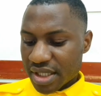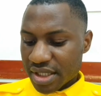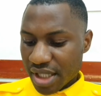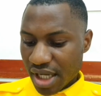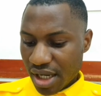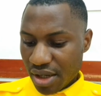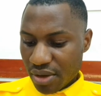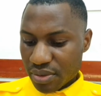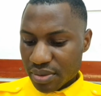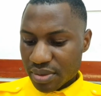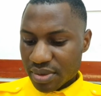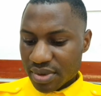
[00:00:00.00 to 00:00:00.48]

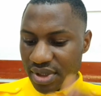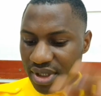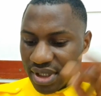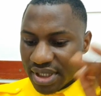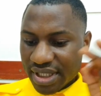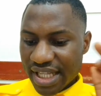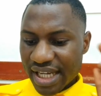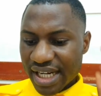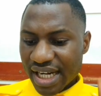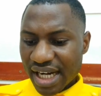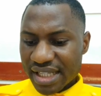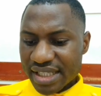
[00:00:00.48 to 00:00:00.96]
Now,
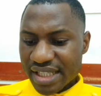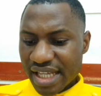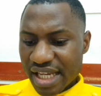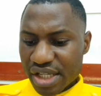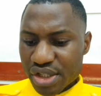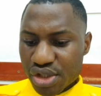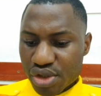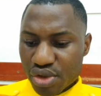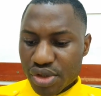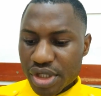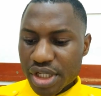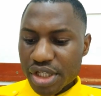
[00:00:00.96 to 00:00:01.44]
there are
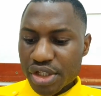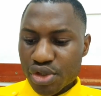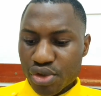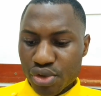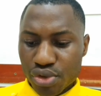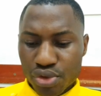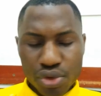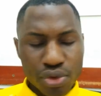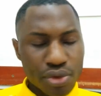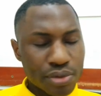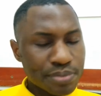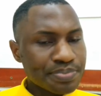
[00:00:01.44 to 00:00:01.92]
things you need
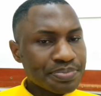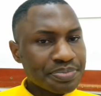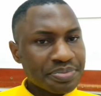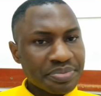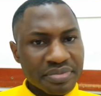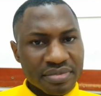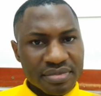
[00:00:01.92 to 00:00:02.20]
to know.